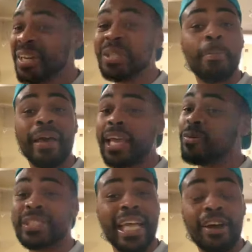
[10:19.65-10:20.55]
The bank
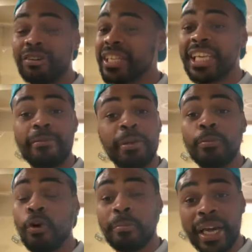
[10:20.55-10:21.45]
was not going to give me
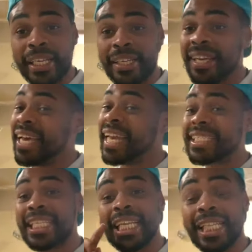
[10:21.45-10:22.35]
more money. And that's
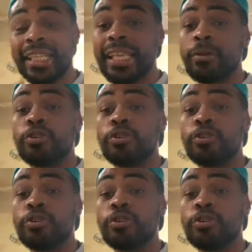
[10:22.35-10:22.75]
another thing.